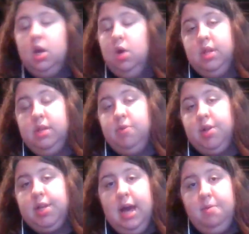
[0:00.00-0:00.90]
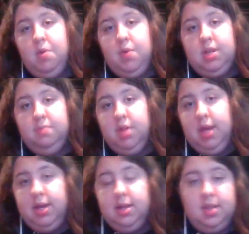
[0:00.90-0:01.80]
One of the most common ones to
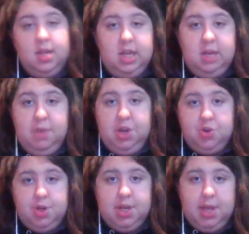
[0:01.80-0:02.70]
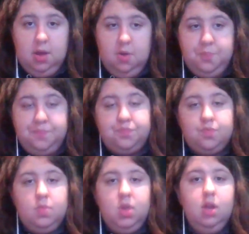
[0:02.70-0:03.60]
play is the C major scale.
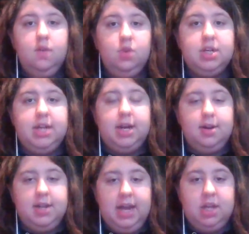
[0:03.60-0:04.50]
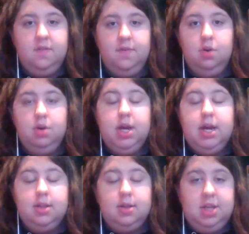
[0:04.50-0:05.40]
For a tenor saxophone,
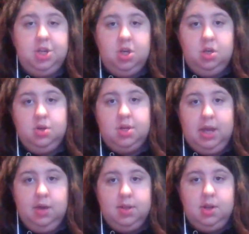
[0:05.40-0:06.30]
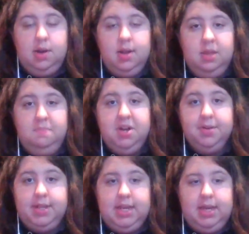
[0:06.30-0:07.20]
the C major scale starts on the
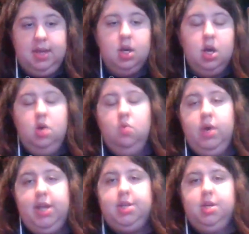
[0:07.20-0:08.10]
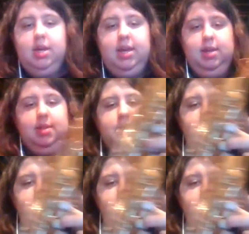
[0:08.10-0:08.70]
middle C, which is